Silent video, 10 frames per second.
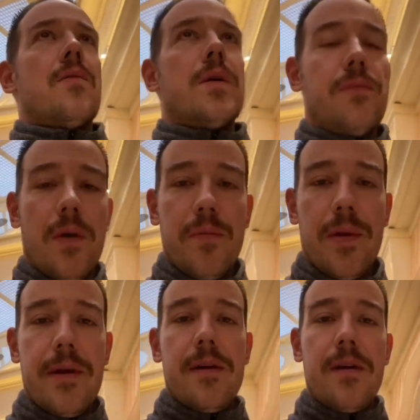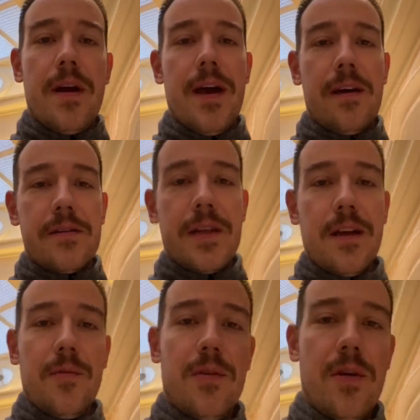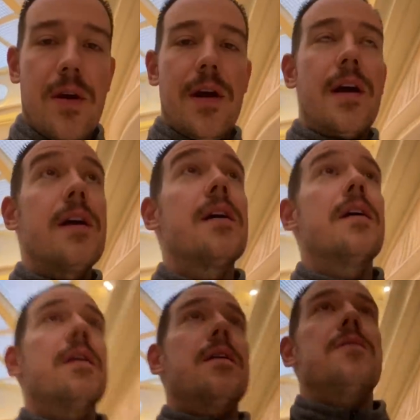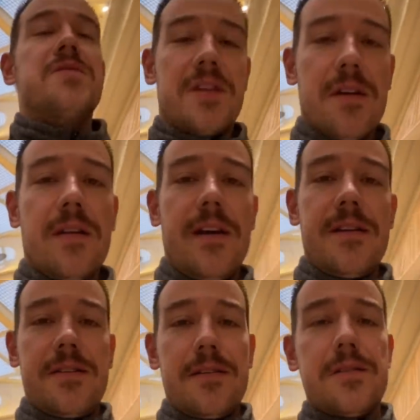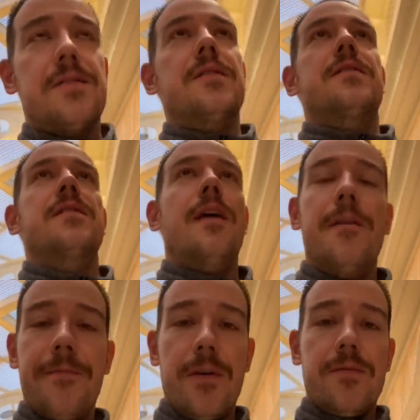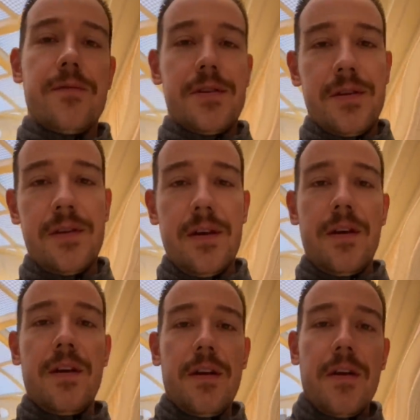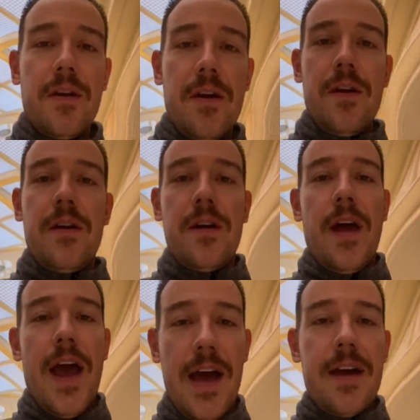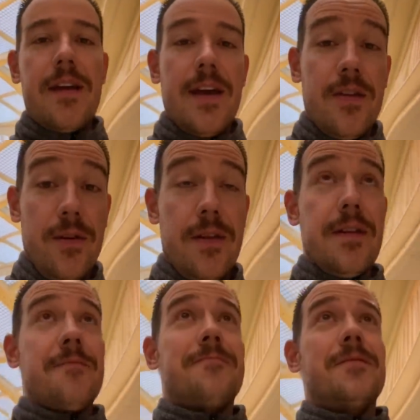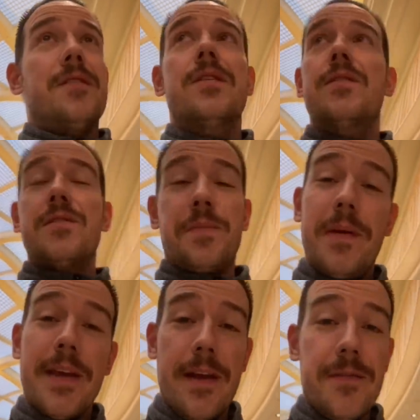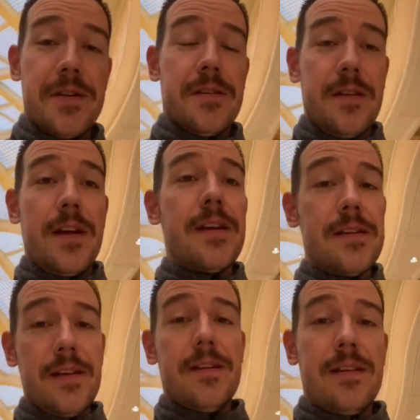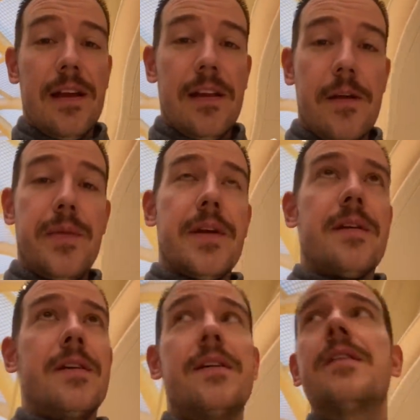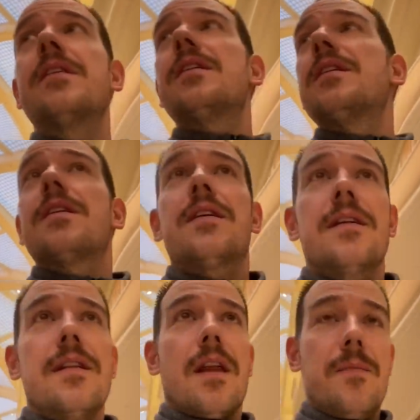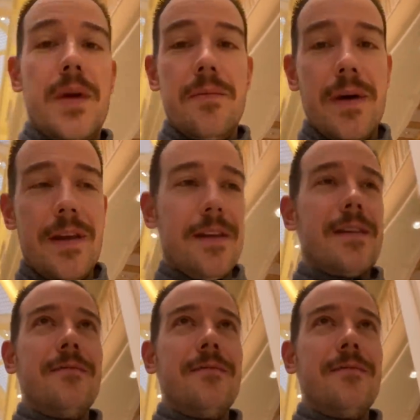We have one player at our table, sunglasses, headphones, hat, and hoodie, who's playing every single hand. Uh, a lot of limping, a lot of min betting,